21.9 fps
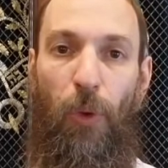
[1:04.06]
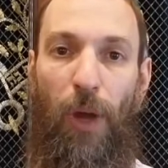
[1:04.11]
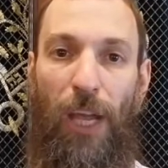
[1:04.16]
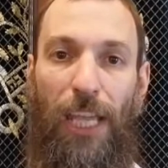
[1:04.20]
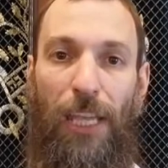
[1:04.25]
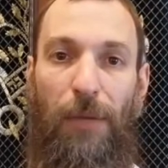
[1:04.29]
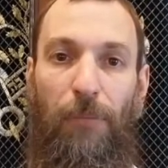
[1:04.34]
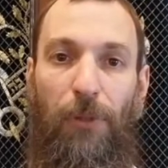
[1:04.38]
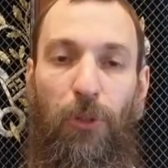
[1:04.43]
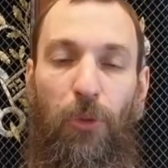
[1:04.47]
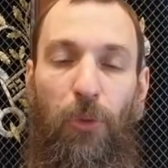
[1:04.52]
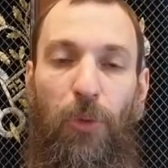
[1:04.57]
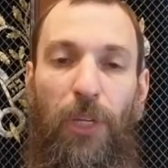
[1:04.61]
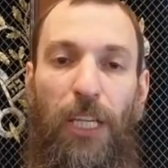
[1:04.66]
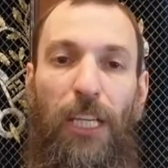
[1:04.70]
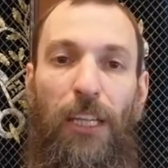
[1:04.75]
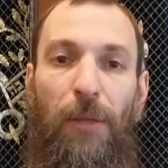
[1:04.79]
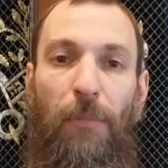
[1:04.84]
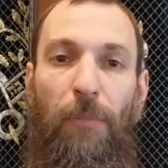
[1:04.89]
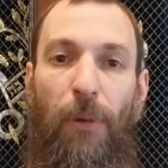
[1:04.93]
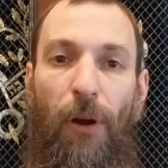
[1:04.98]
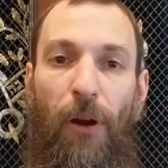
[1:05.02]
way in
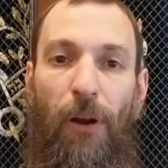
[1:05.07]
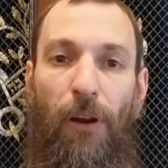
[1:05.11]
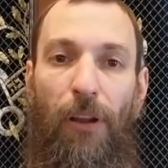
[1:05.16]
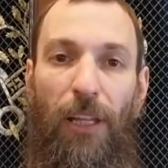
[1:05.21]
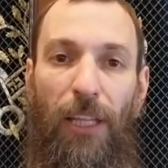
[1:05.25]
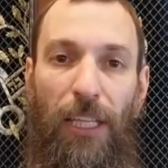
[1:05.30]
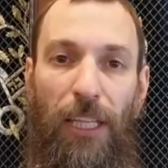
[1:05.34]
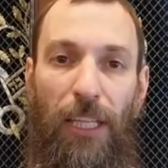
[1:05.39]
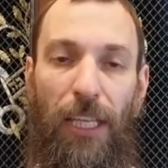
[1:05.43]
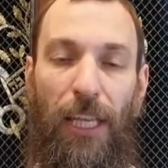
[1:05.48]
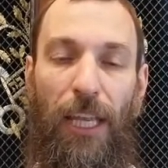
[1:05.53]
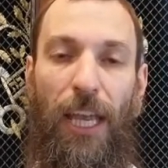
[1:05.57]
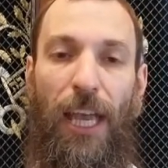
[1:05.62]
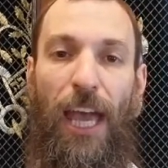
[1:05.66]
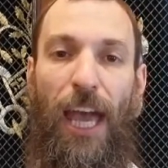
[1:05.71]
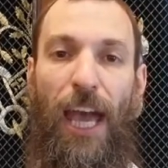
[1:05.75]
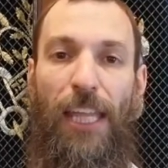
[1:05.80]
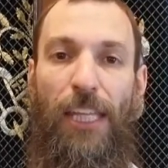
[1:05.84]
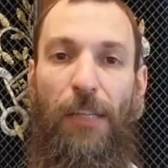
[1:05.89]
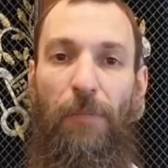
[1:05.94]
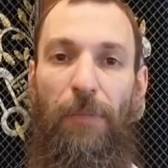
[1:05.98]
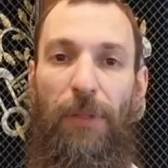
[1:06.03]
between the barley
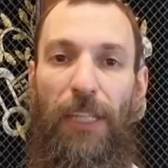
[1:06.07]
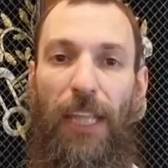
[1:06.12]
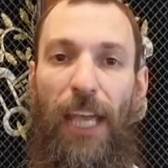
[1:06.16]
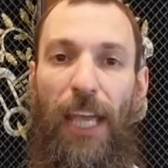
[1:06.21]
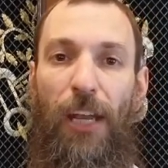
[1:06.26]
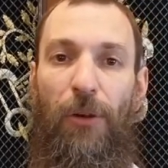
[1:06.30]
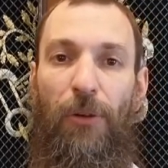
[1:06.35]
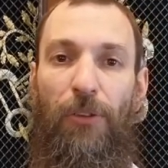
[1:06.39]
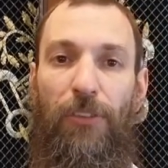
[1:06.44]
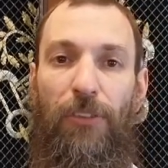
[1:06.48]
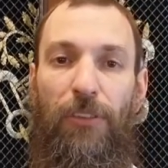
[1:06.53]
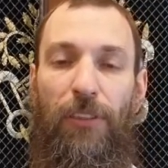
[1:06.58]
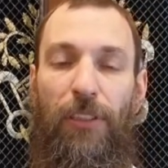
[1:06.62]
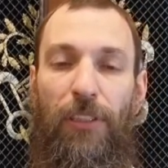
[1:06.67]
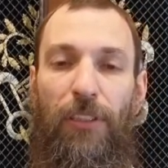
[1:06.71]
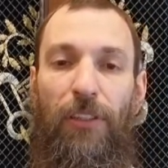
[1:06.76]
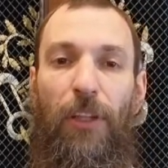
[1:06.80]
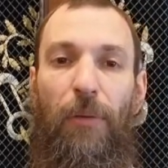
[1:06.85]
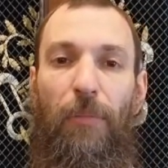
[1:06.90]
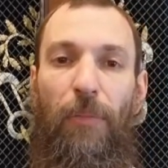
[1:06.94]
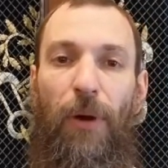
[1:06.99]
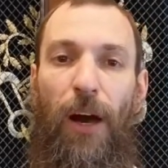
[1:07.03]
and the potatoes
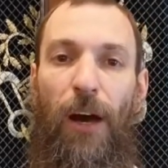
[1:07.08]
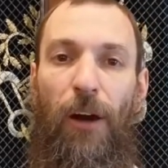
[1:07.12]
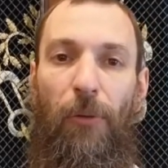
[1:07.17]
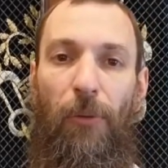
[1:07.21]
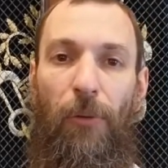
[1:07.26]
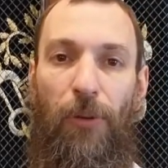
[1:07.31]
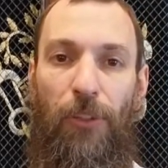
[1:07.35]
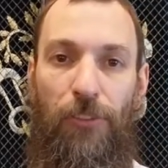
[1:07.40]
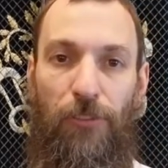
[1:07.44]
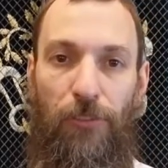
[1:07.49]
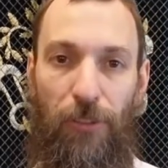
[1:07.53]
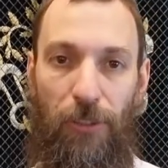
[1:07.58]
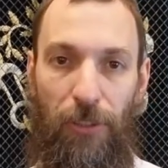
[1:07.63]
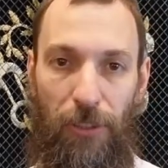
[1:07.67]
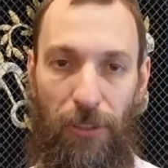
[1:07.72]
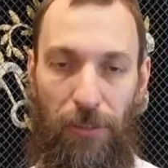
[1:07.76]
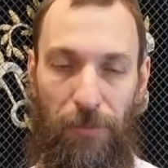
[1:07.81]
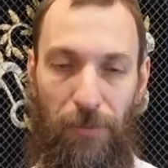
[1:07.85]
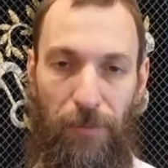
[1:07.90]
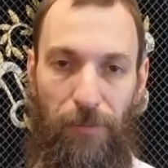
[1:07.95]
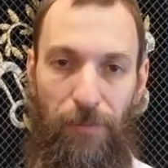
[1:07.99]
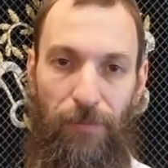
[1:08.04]
until the pot was full.
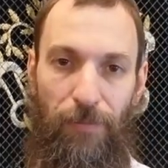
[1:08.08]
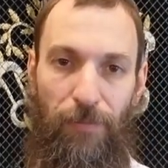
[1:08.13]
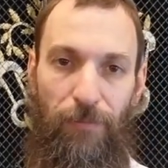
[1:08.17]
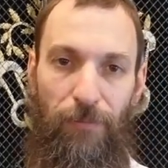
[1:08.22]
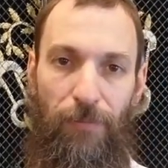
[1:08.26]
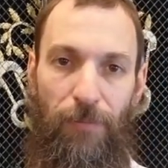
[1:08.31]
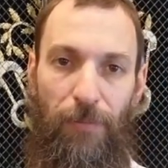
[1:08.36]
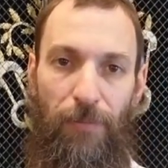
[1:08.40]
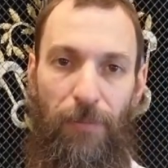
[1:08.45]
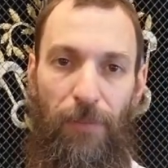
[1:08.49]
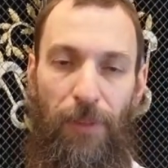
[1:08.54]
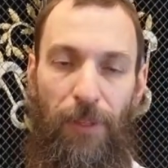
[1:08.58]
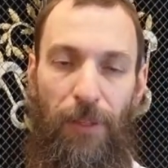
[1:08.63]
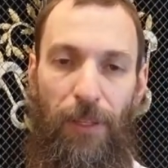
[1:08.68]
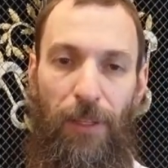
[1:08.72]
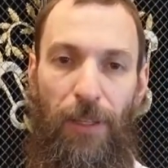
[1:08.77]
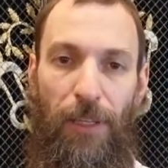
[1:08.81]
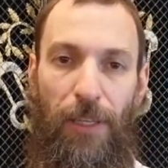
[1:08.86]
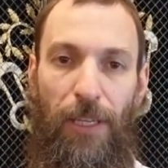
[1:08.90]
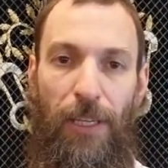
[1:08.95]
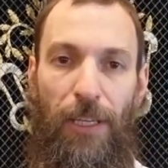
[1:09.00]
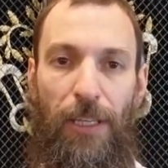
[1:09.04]

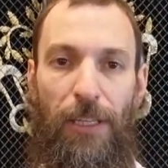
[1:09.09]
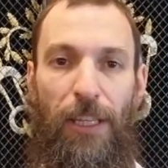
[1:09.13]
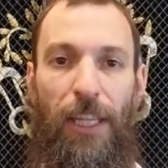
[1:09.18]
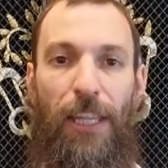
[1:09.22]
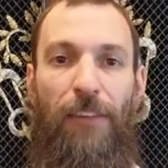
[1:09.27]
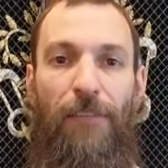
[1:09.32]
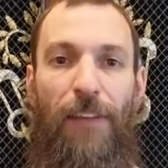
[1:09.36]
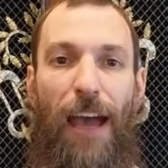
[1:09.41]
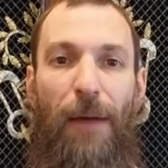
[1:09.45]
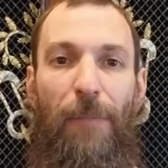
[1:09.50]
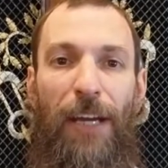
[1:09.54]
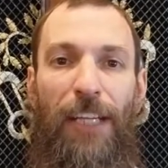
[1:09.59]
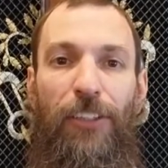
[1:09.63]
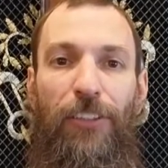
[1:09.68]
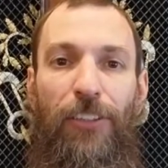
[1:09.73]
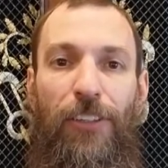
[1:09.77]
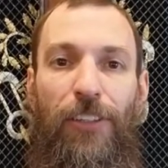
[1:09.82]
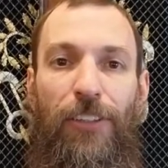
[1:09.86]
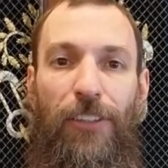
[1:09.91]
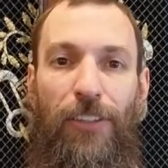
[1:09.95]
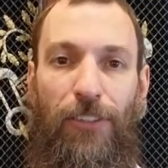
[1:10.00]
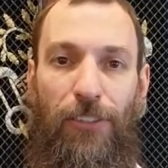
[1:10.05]
Then the rabbi
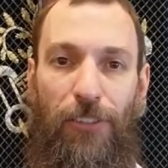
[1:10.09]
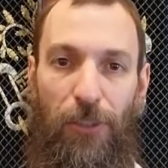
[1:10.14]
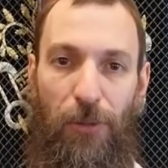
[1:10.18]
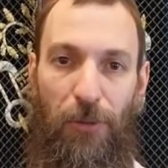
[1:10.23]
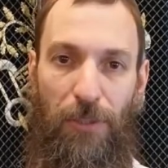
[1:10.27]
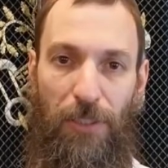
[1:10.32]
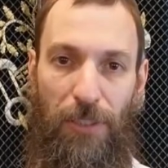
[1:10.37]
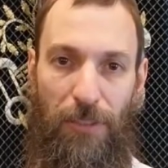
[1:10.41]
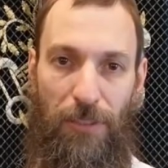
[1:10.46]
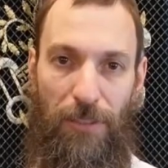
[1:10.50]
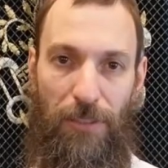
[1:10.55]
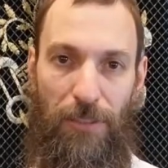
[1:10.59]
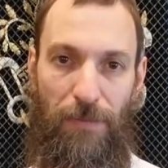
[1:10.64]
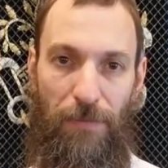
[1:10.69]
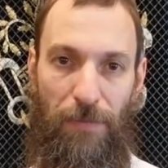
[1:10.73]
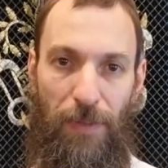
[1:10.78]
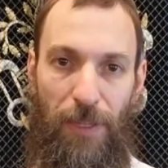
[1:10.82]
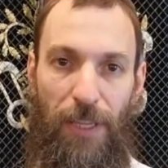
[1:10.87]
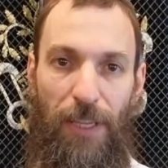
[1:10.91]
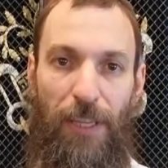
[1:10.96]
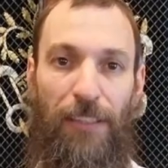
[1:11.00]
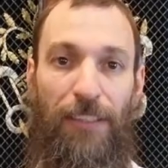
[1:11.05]
turned to the students.
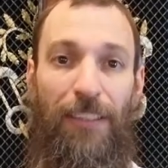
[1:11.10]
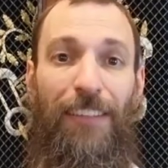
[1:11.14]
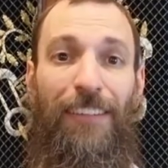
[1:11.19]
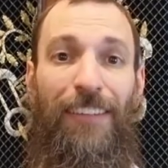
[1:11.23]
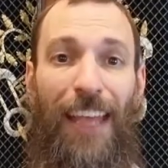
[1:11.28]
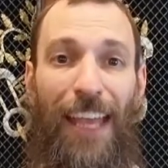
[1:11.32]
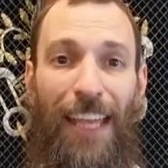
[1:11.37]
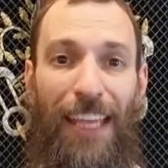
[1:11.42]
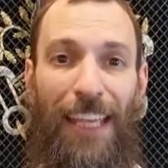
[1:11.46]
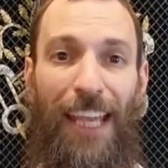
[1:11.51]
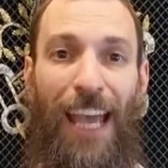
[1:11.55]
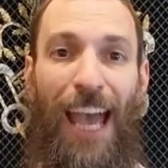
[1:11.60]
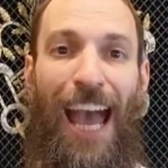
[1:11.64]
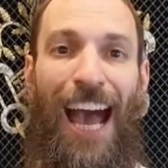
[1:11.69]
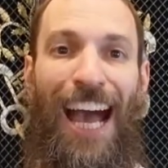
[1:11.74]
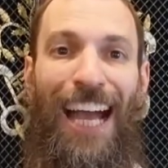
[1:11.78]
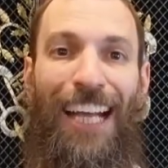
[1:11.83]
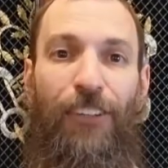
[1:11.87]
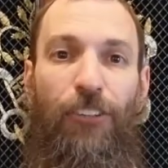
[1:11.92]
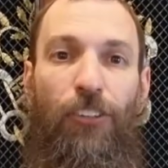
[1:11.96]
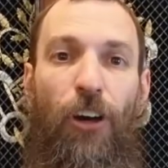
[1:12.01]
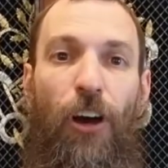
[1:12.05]
Today,
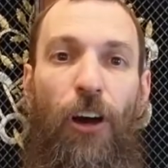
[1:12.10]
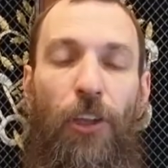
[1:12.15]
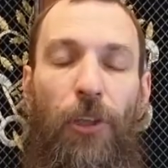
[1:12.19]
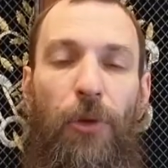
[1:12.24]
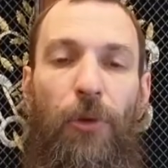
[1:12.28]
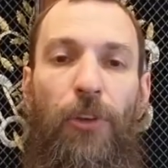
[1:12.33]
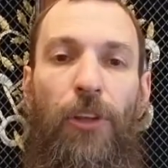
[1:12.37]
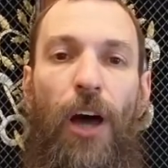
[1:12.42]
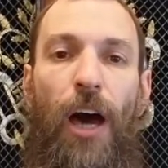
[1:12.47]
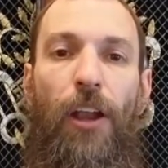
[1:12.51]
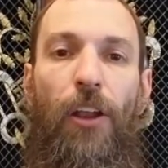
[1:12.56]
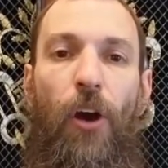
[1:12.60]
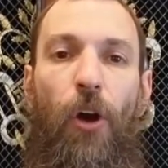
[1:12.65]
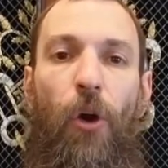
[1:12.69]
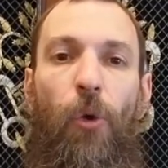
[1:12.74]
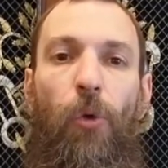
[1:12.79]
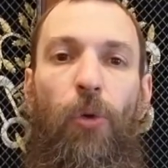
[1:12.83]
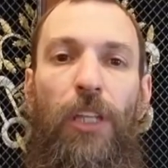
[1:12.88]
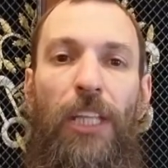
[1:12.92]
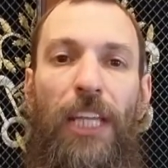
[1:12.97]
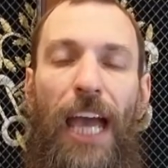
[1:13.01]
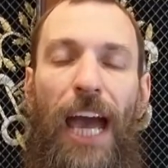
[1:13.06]
I taught you not
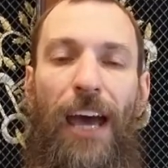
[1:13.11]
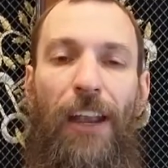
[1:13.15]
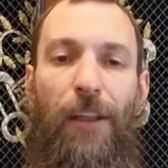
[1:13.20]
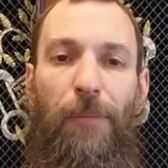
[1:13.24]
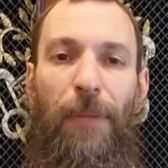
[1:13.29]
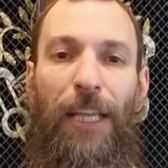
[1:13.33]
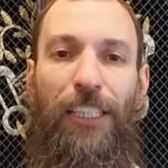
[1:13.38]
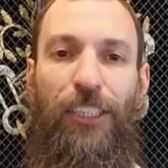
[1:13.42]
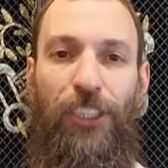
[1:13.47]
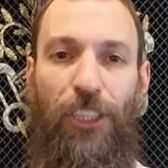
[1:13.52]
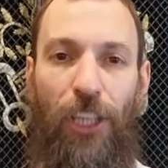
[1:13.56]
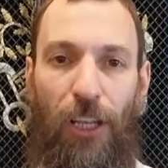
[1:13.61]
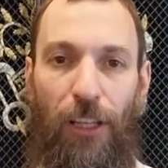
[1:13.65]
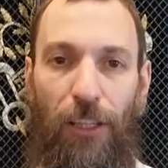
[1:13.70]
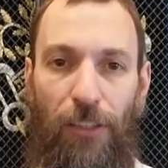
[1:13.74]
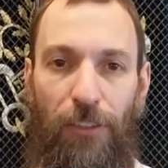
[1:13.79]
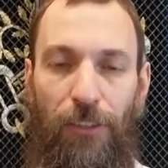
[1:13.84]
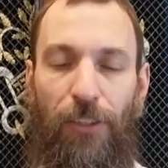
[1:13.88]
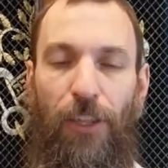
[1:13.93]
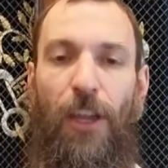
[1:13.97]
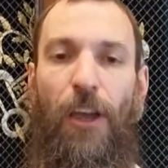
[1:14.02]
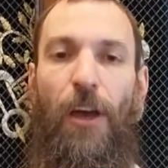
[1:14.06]
only how to make
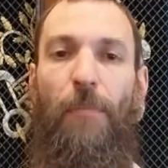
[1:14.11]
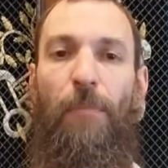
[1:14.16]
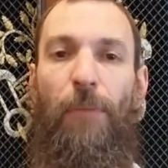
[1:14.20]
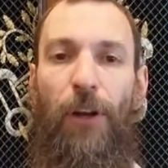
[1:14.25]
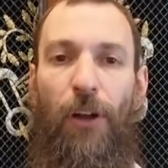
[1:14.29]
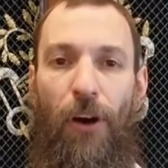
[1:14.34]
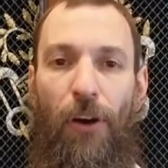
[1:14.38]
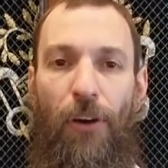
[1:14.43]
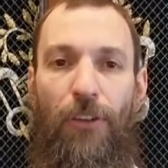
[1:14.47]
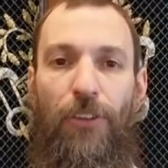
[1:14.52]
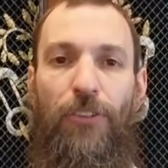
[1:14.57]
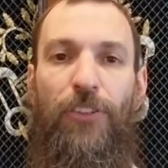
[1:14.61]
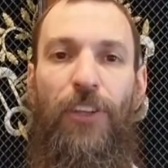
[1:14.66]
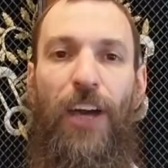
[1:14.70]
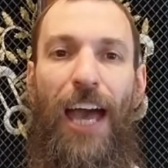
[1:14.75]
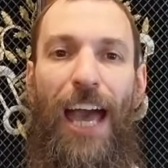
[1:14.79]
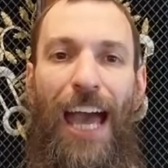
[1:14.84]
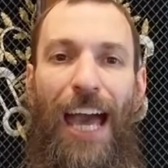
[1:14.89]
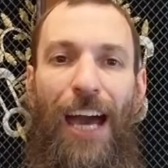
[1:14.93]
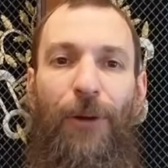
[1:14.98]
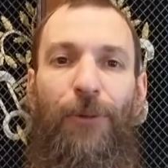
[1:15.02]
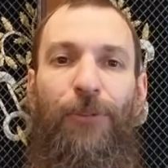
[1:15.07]
cholent, but also
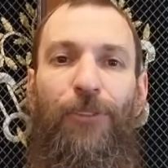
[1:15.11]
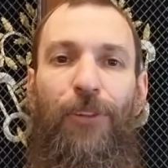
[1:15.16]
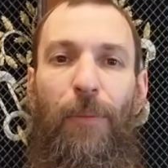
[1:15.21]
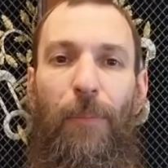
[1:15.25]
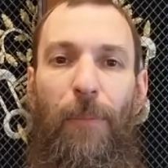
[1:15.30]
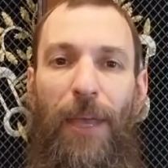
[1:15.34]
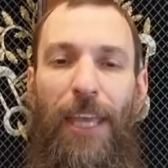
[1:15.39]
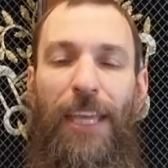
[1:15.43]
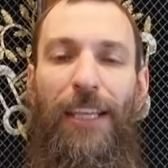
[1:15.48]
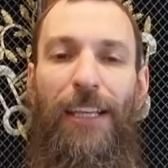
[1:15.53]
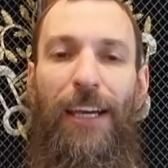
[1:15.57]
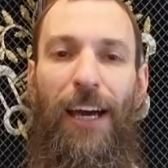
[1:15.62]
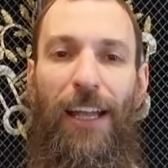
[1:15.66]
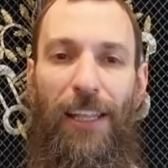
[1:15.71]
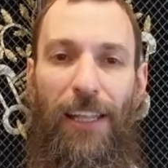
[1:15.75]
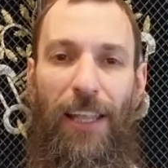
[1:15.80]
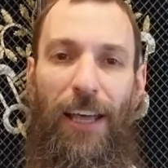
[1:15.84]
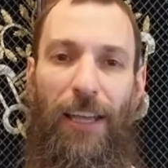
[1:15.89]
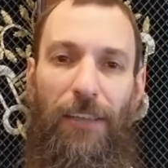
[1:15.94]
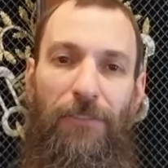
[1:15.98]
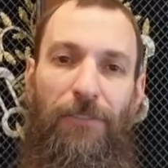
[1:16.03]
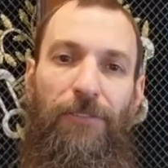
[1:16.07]
how to make a
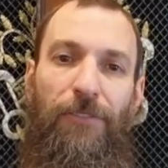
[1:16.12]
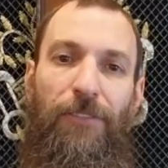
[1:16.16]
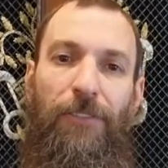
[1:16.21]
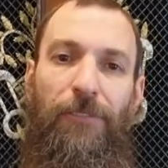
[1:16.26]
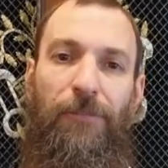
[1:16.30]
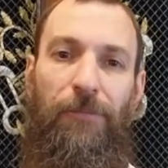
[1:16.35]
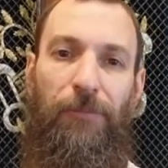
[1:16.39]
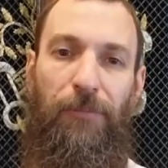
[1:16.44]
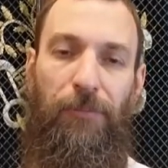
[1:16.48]
life.